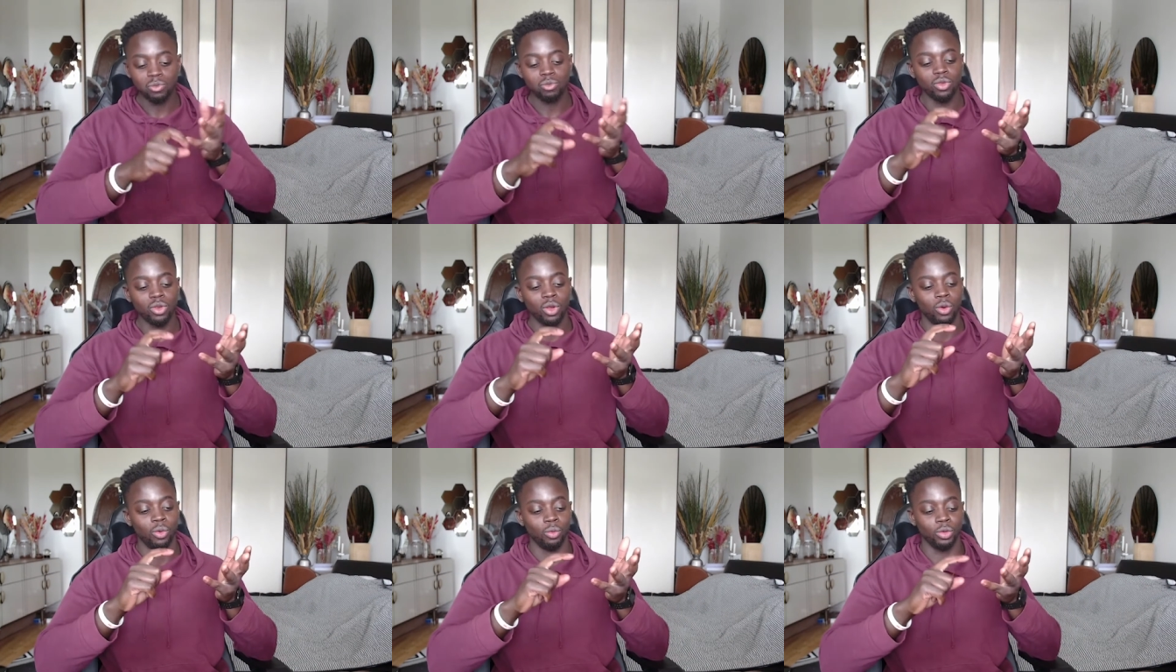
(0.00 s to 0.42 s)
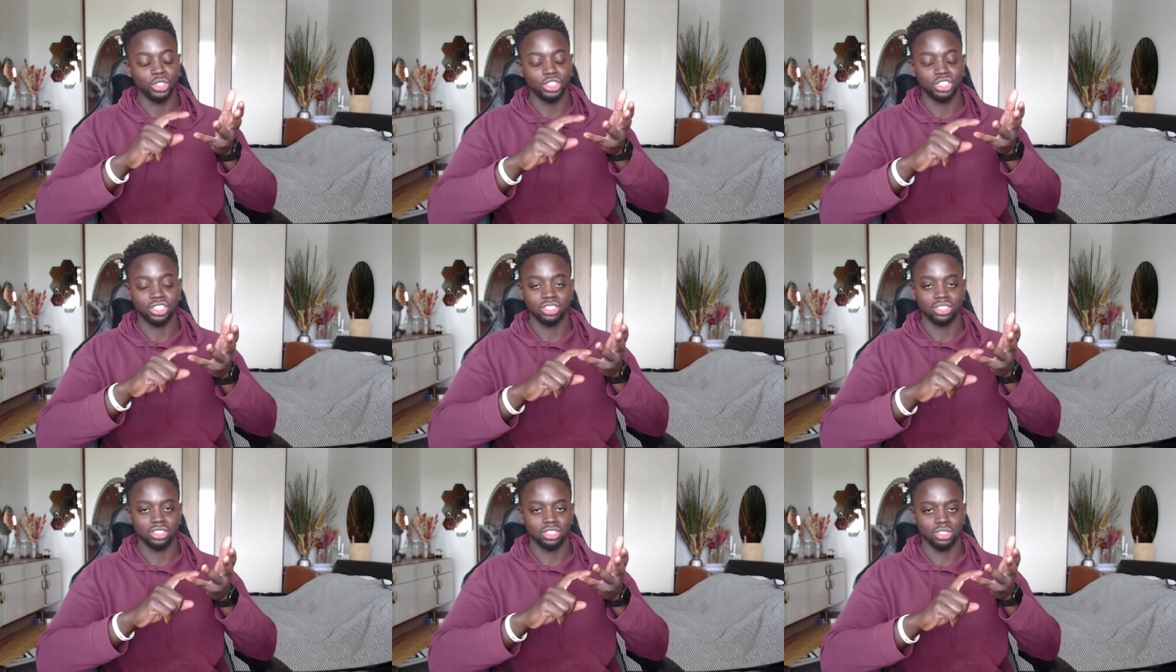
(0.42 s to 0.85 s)

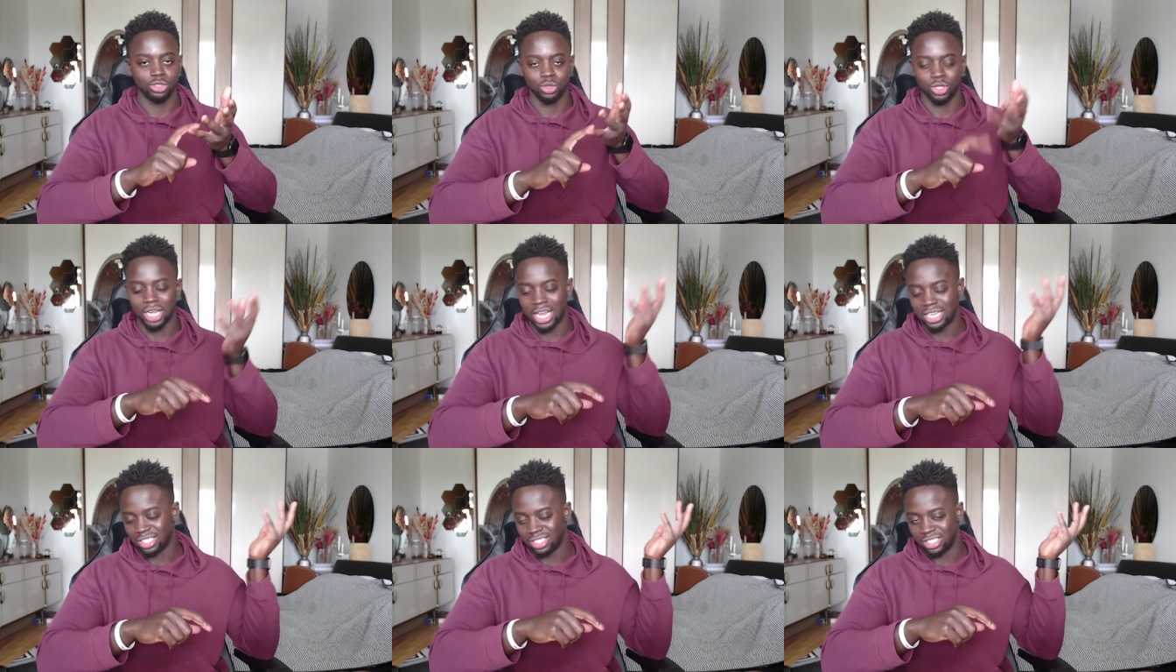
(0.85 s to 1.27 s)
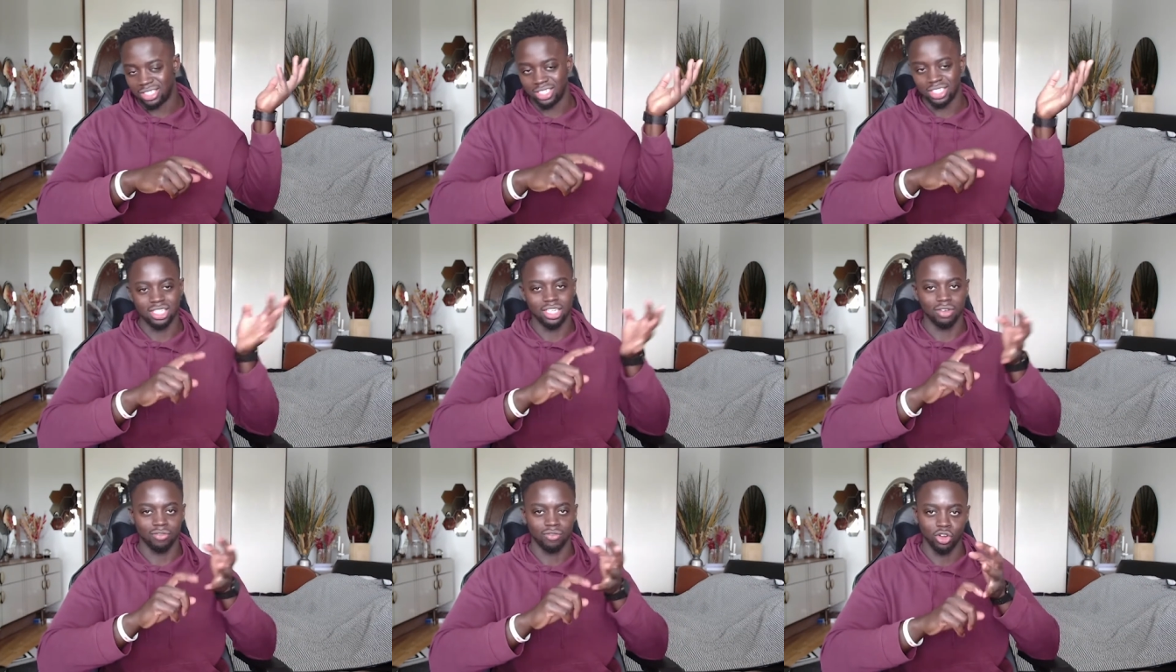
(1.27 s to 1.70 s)
You guys can see
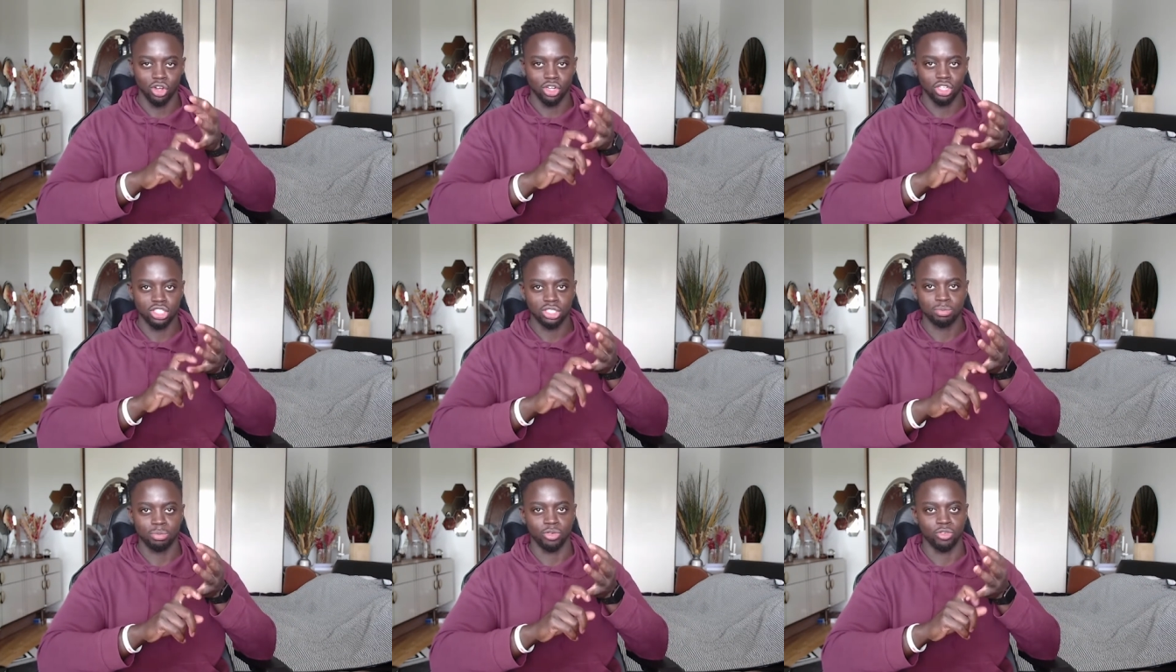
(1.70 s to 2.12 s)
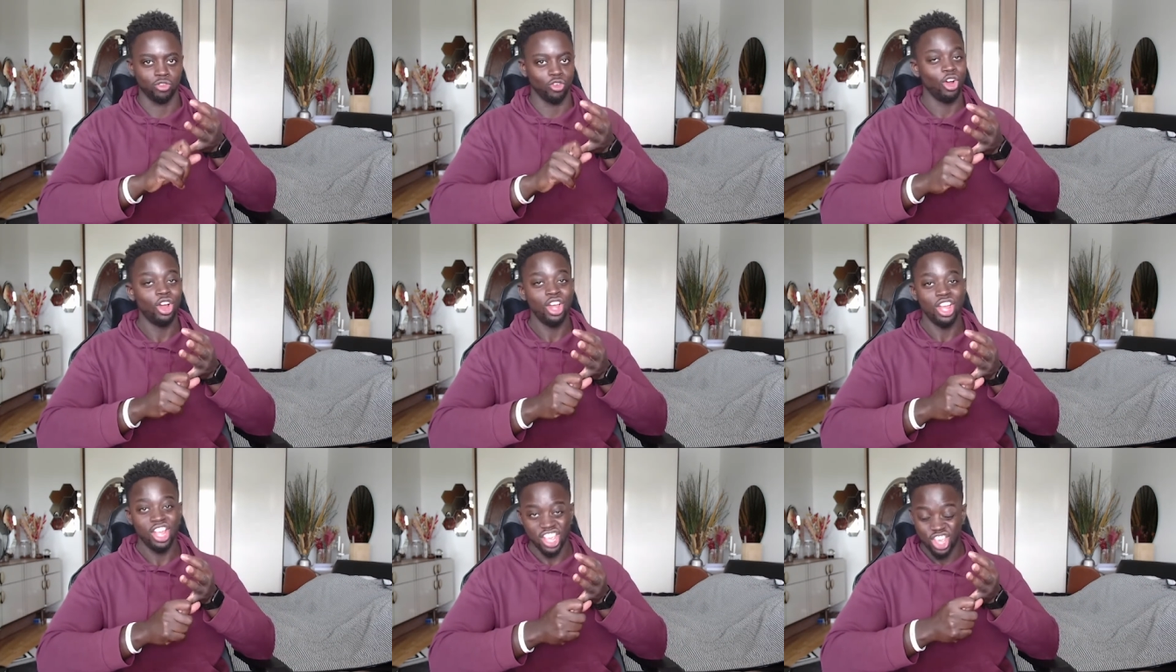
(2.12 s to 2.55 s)
the vlogs before.